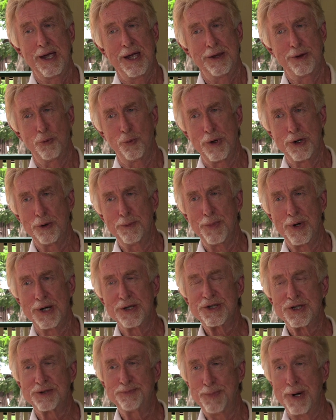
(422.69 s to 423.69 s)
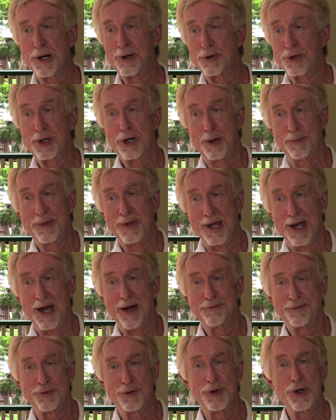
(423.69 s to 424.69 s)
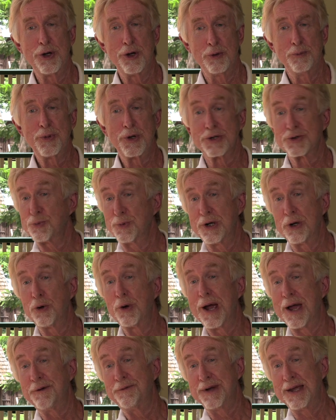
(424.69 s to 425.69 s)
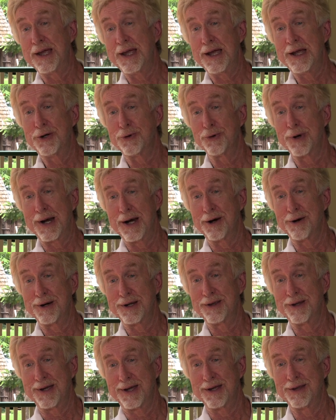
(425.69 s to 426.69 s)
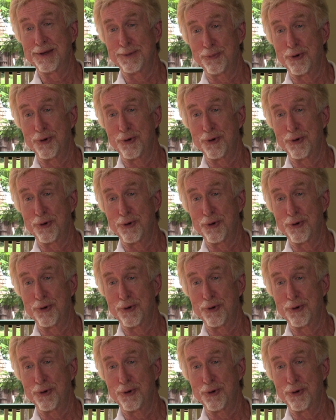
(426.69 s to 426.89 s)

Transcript: In the winter months, it's better to come in the afternoon because we don't have any heat or air in the